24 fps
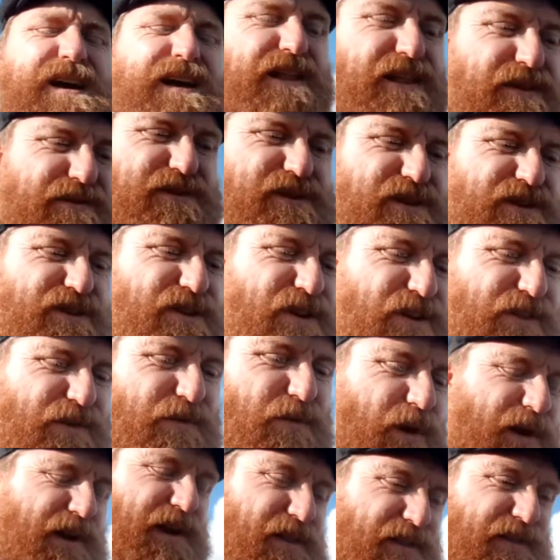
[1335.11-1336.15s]
There was another
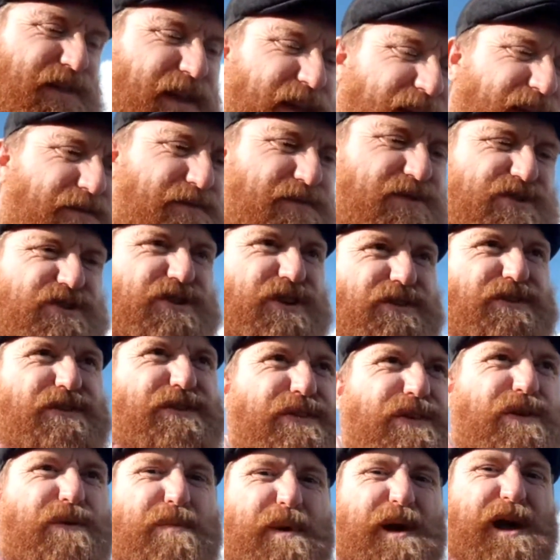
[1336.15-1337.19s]
one, I think it was
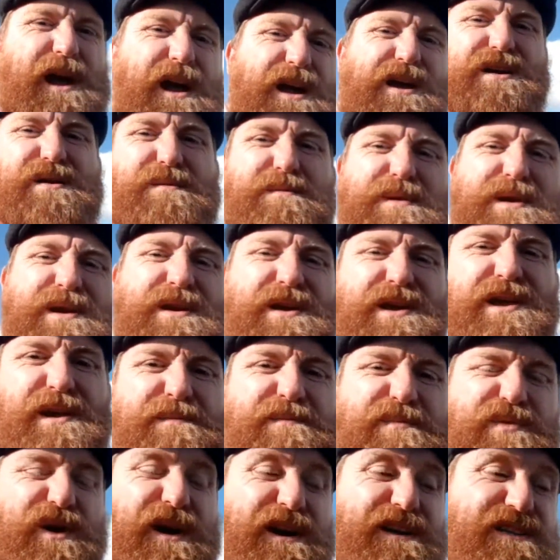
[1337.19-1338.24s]
Scunthorpe at home. He
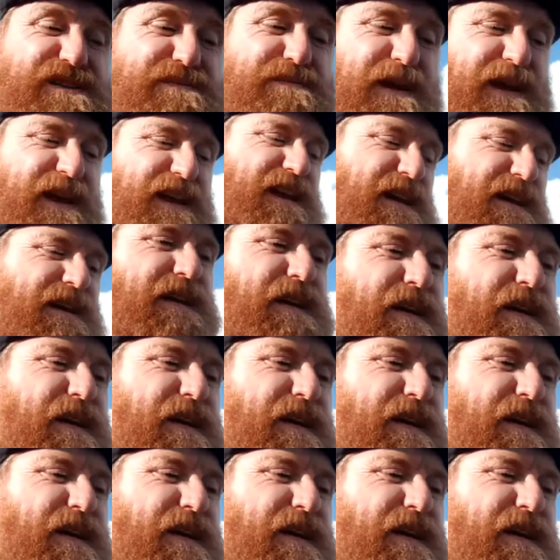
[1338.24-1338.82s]
impressed me.